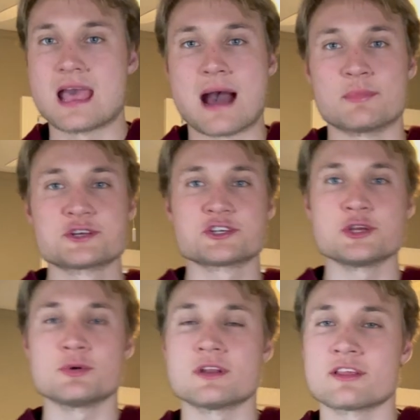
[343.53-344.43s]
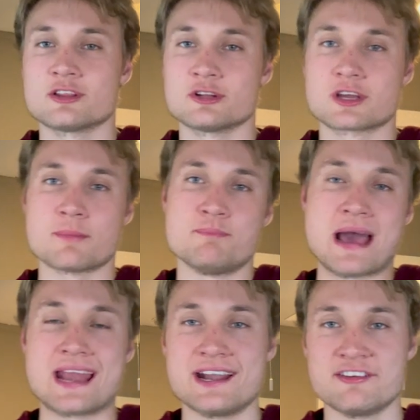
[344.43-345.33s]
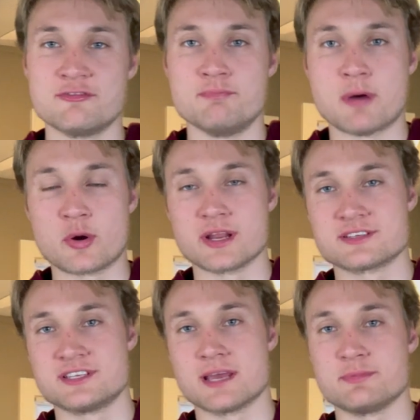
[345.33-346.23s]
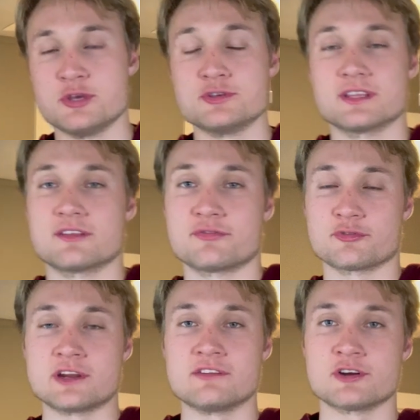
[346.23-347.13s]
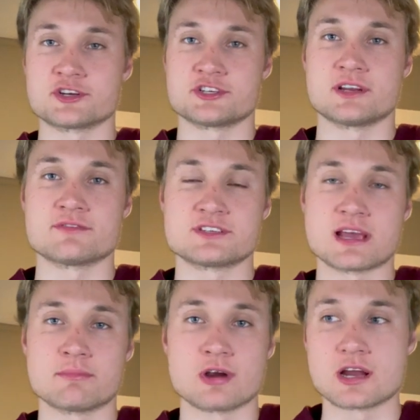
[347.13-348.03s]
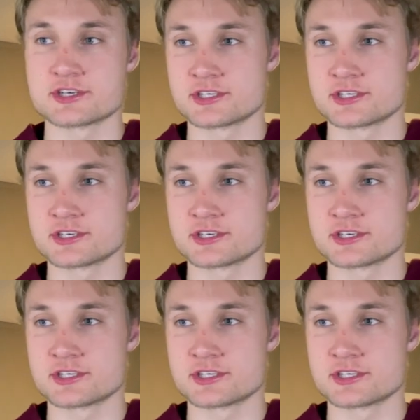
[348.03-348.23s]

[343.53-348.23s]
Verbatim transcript: I'm going to show you another little competitive bonus tip using the free version of SEMrush.